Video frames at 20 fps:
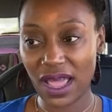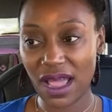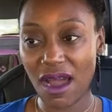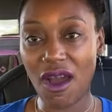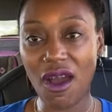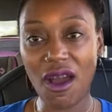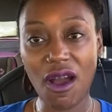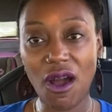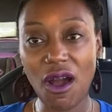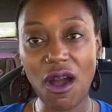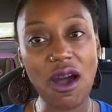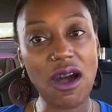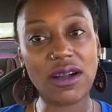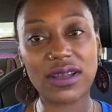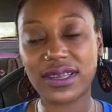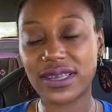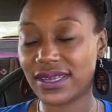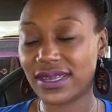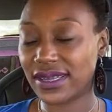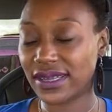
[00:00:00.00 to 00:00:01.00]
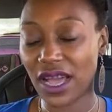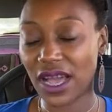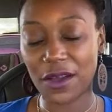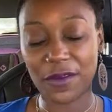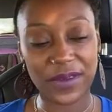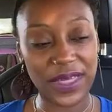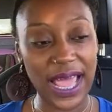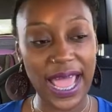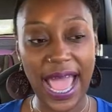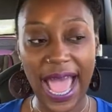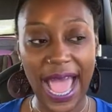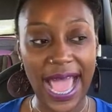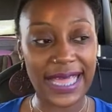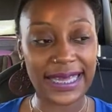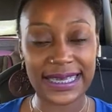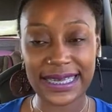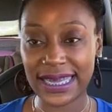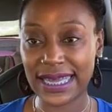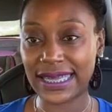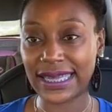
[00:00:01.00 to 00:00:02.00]
are all stuff that I
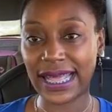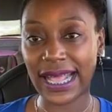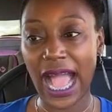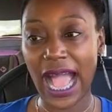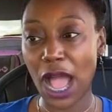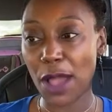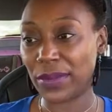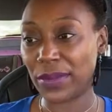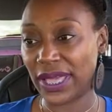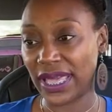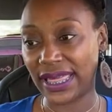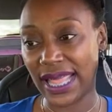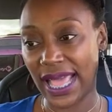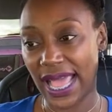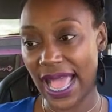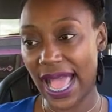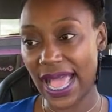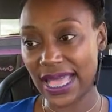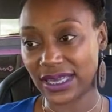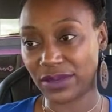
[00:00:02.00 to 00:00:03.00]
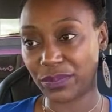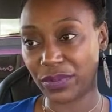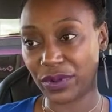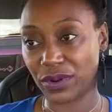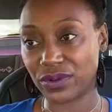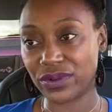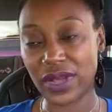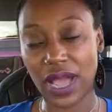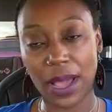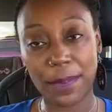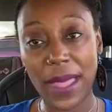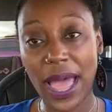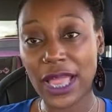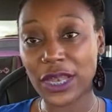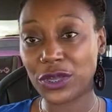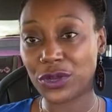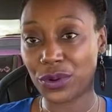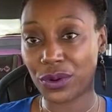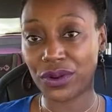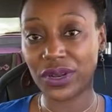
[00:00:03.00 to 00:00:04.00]
did that got me in that hospital. So I'm not
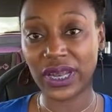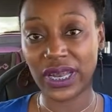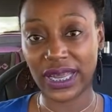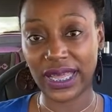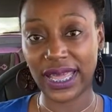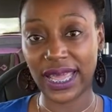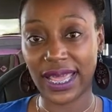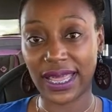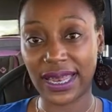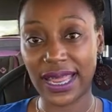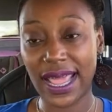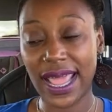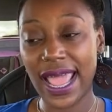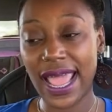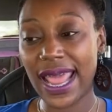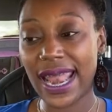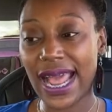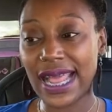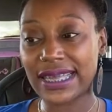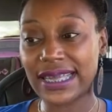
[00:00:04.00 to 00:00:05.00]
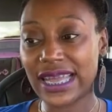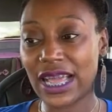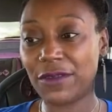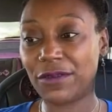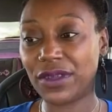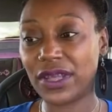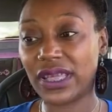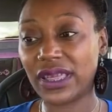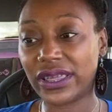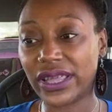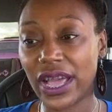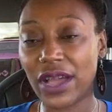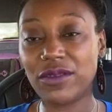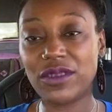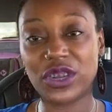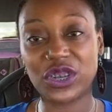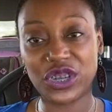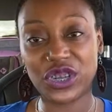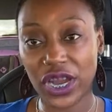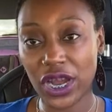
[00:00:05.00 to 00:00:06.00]
doing it again. And I definitely love to
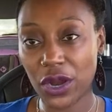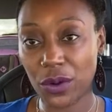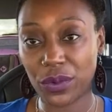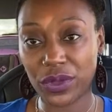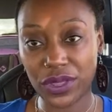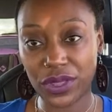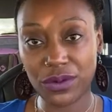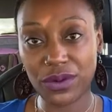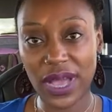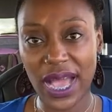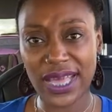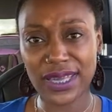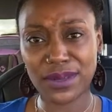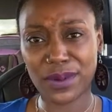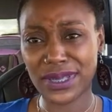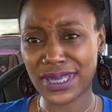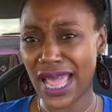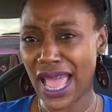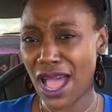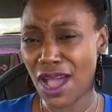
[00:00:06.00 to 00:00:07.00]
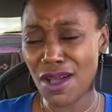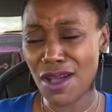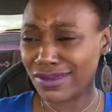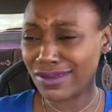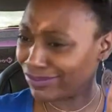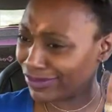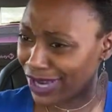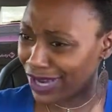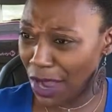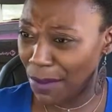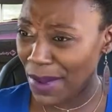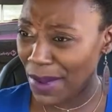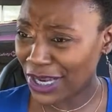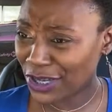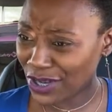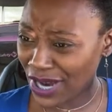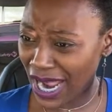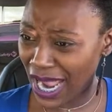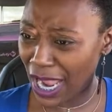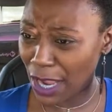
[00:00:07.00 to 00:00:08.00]
share it with you guys because y'all my
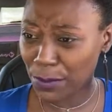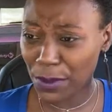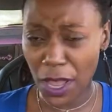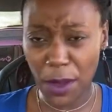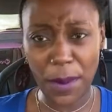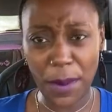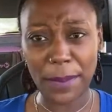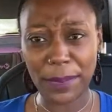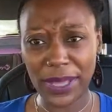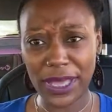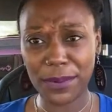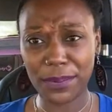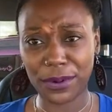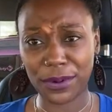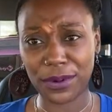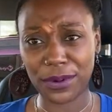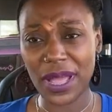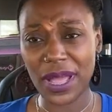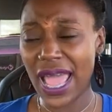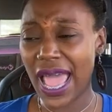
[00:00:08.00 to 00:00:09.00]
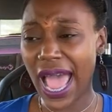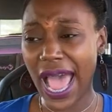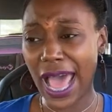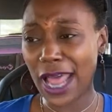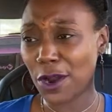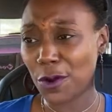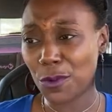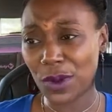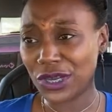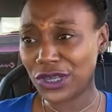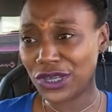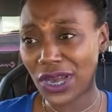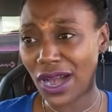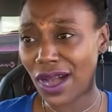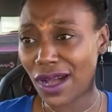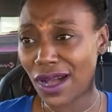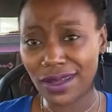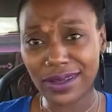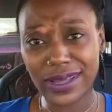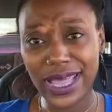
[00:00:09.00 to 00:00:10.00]
tribe, y'all my people. I don't want
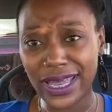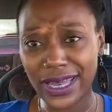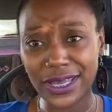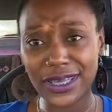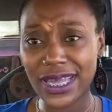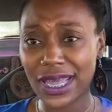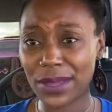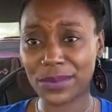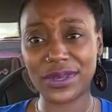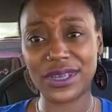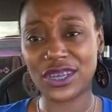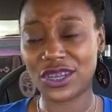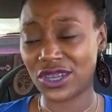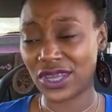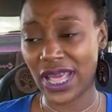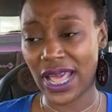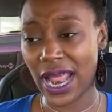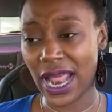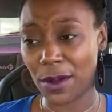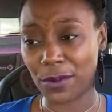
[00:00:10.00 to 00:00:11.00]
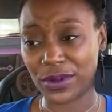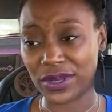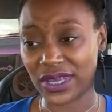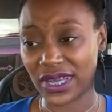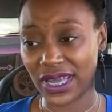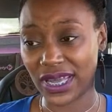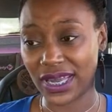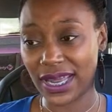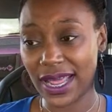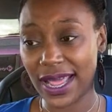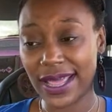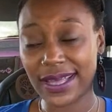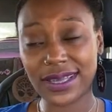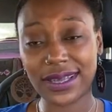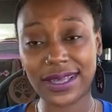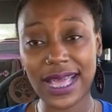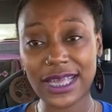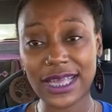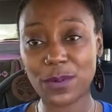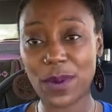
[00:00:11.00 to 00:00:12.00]
y'all in the same position that I was in. So
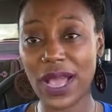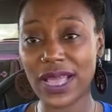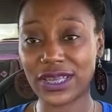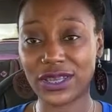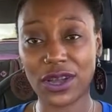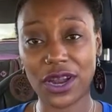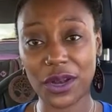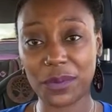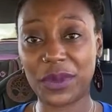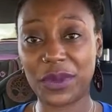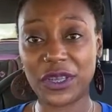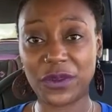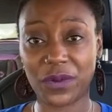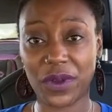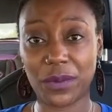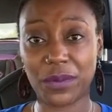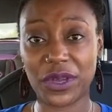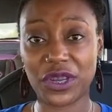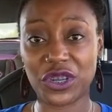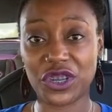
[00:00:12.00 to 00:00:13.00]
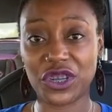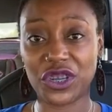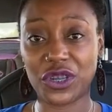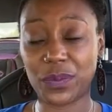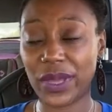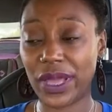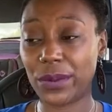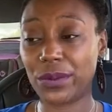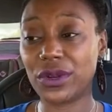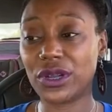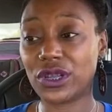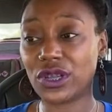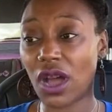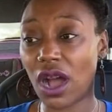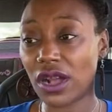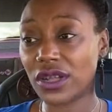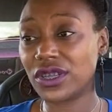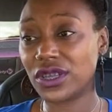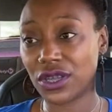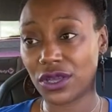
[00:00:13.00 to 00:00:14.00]
that's why I started Peaceful Ambition, to be able to
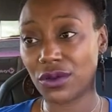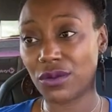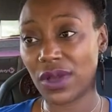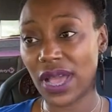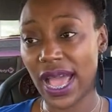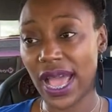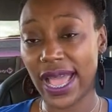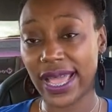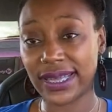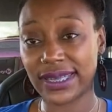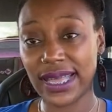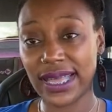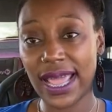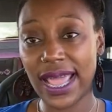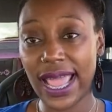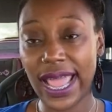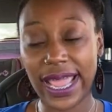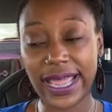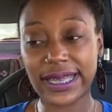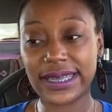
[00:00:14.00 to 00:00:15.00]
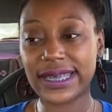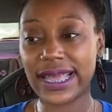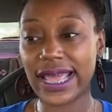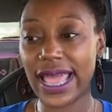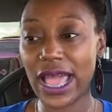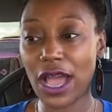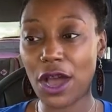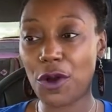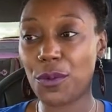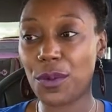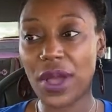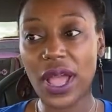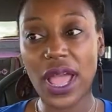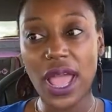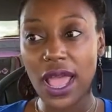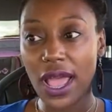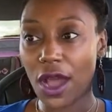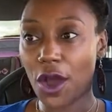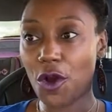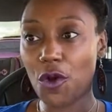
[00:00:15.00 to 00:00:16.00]
talk to you guys and to help
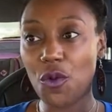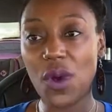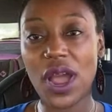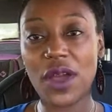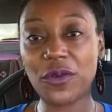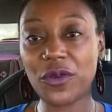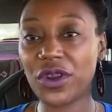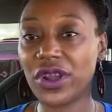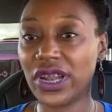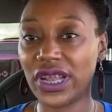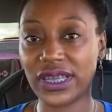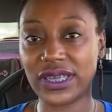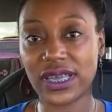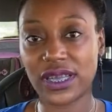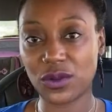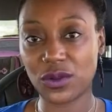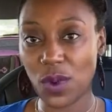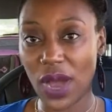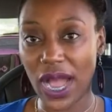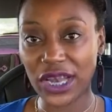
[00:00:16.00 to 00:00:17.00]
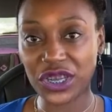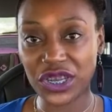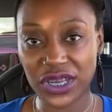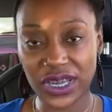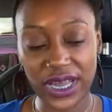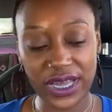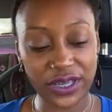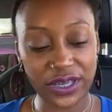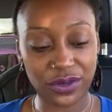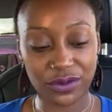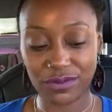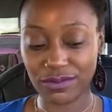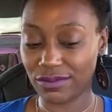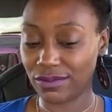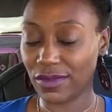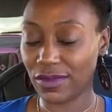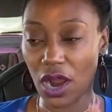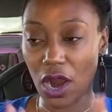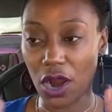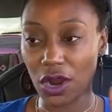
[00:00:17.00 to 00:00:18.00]
whoever it is that's watching this
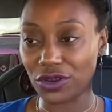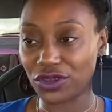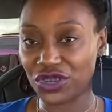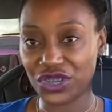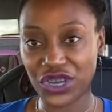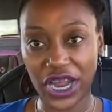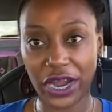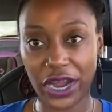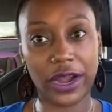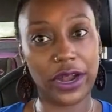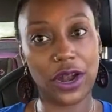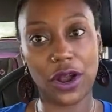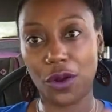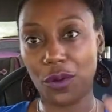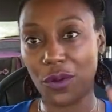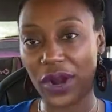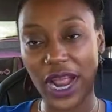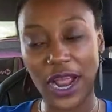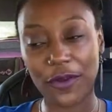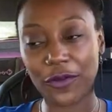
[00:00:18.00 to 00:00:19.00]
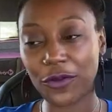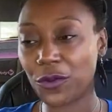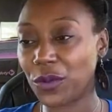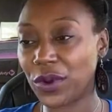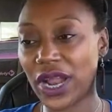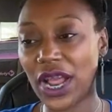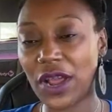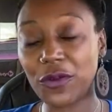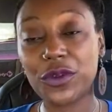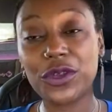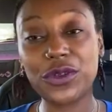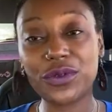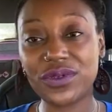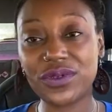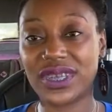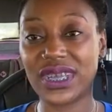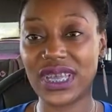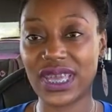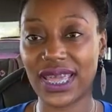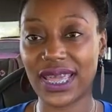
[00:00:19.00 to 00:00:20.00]
or share it or whatever, whenever you
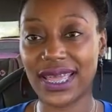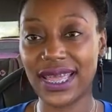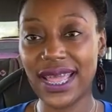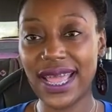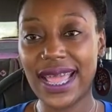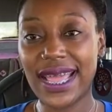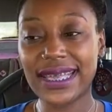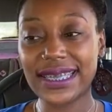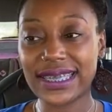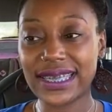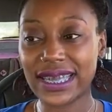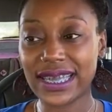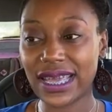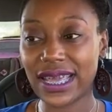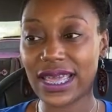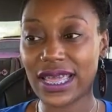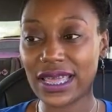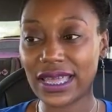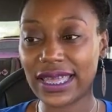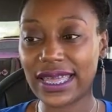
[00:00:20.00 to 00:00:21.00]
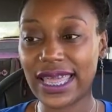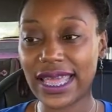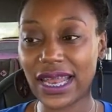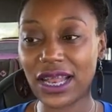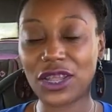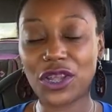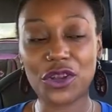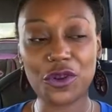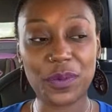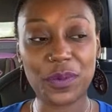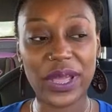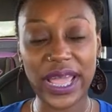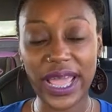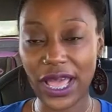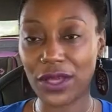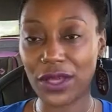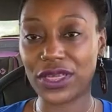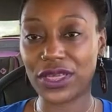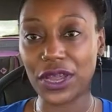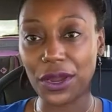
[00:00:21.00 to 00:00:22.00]
see it, to get a little bit
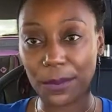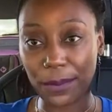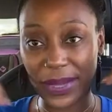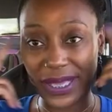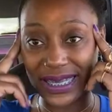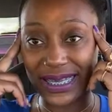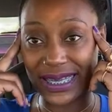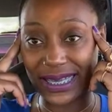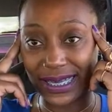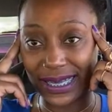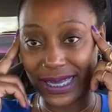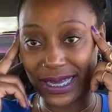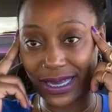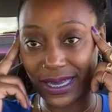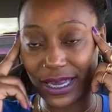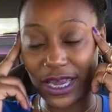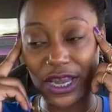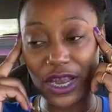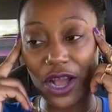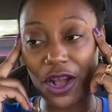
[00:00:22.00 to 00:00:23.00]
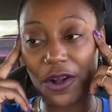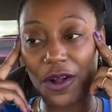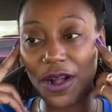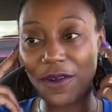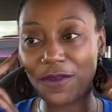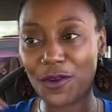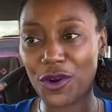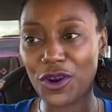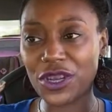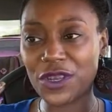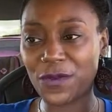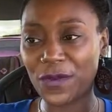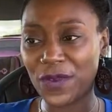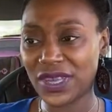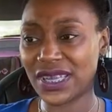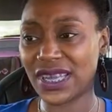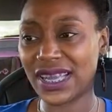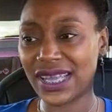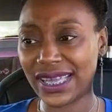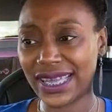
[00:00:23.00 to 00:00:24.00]
healthier mentally. You know, of course,
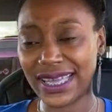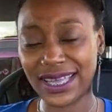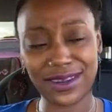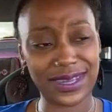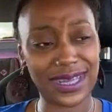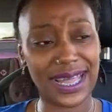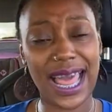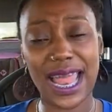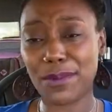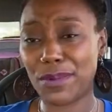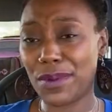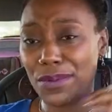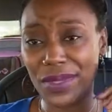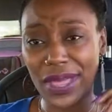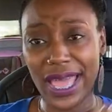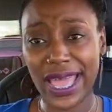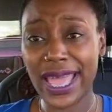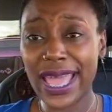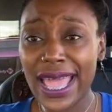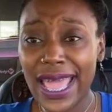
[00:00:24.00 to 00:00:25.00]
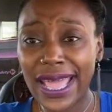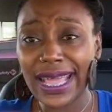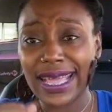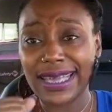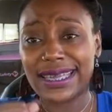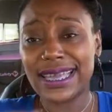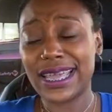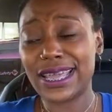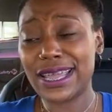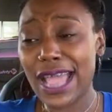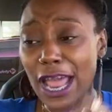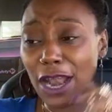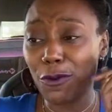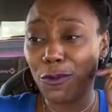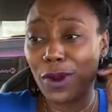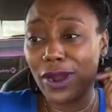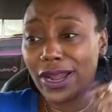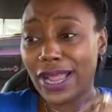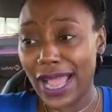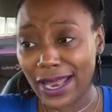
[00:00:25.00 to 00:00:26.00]
physically, there's a lot of people that can tell you how to
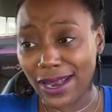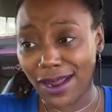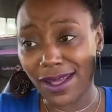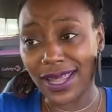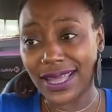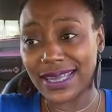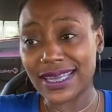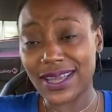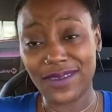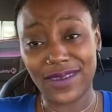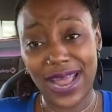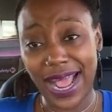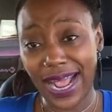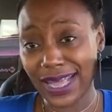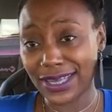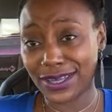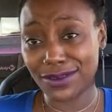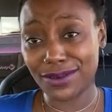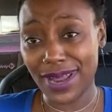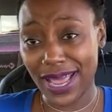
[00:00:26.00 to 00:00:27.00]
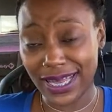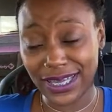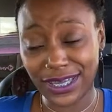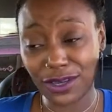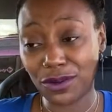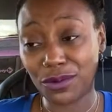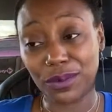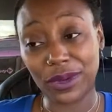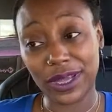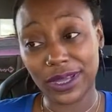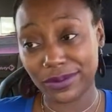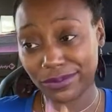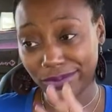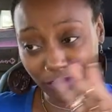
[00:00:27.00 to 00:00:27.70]
work out and all that stuff. And I can do that too, but